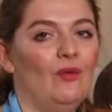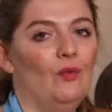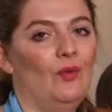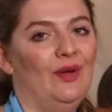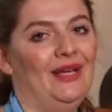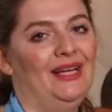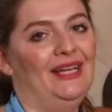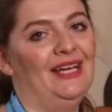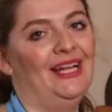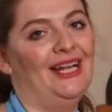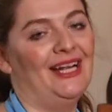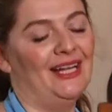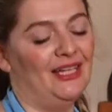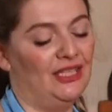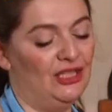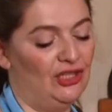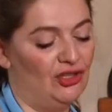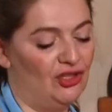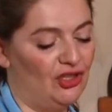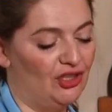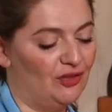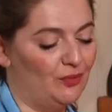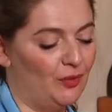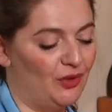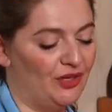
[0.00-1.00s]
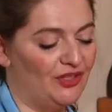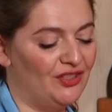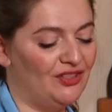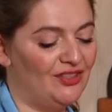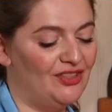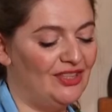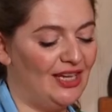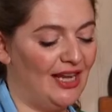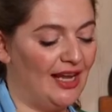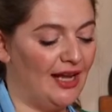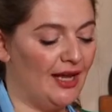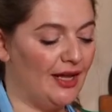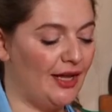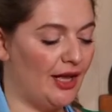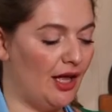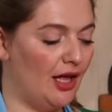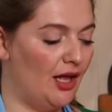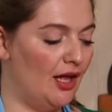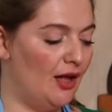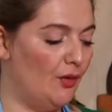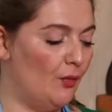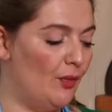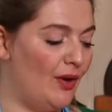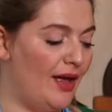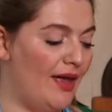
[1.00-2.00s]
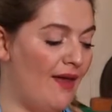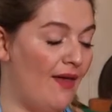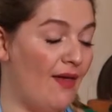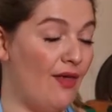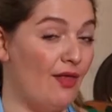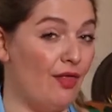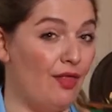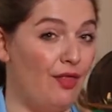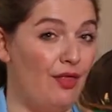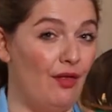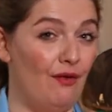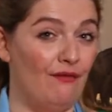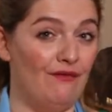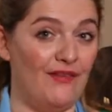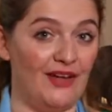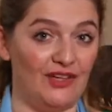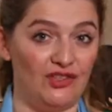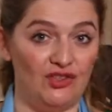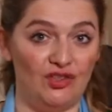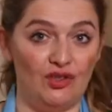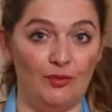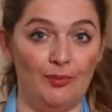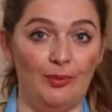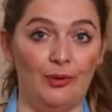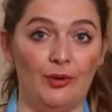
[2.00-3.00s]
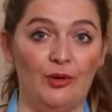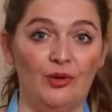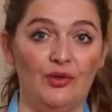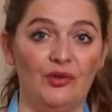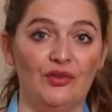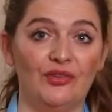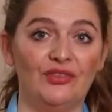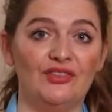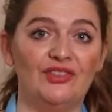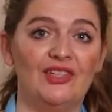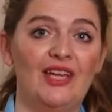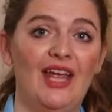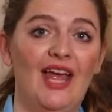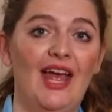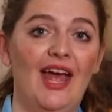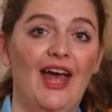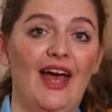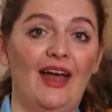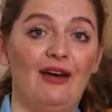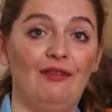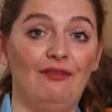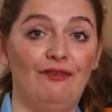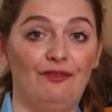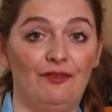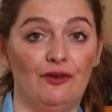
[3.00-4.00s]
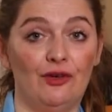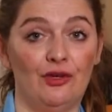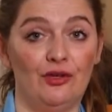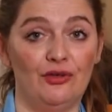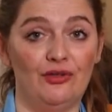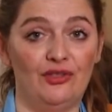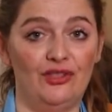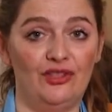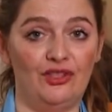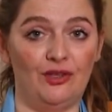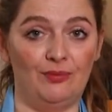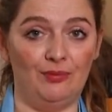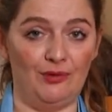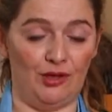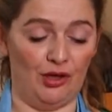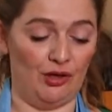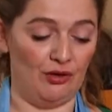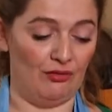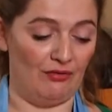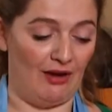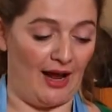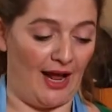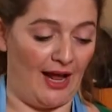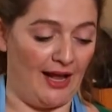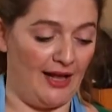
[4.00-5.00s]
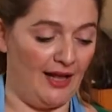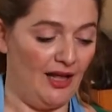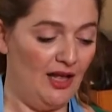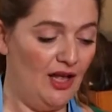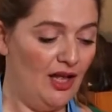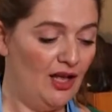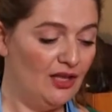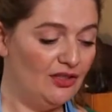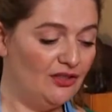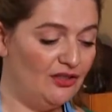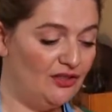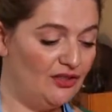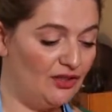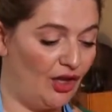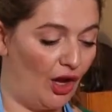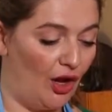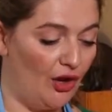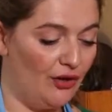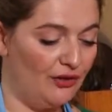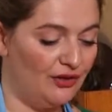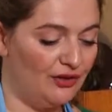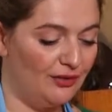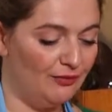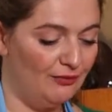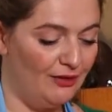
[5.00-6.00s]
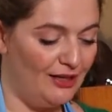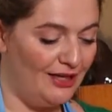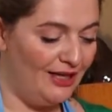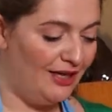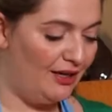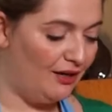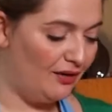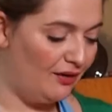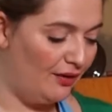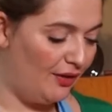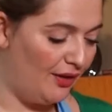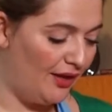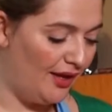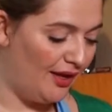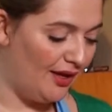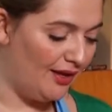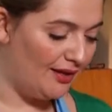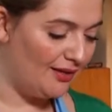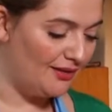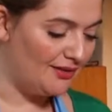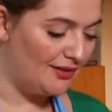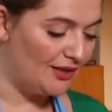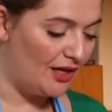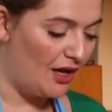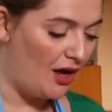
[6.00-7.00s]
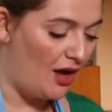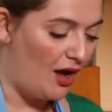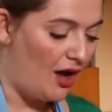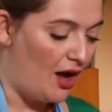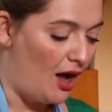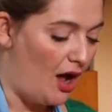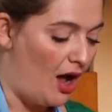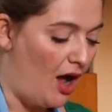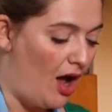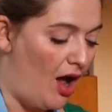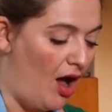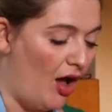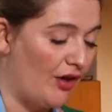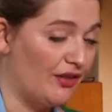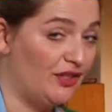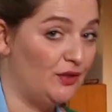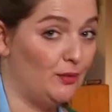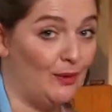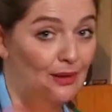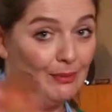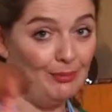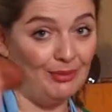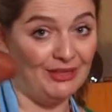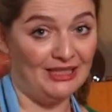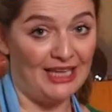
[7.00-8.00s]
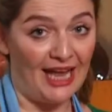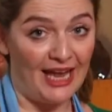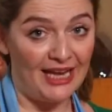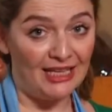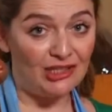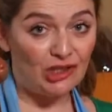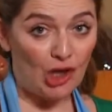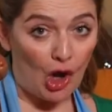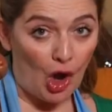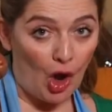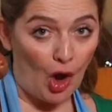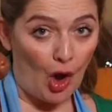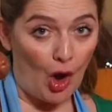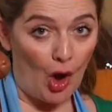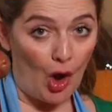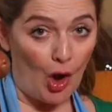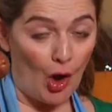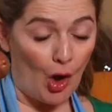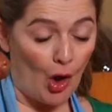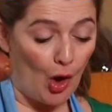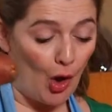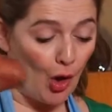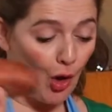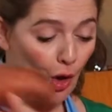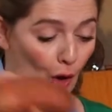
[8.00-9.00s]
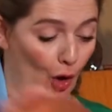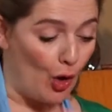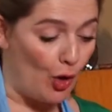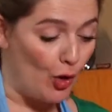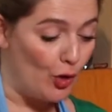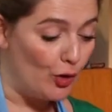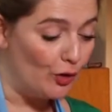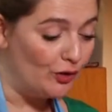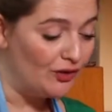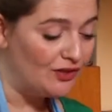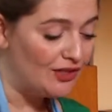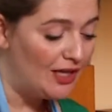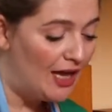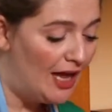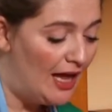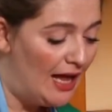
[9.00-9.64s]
weaning, you just want to stick with vegetables and fruit to puree. So some really good things are sweet potatoes,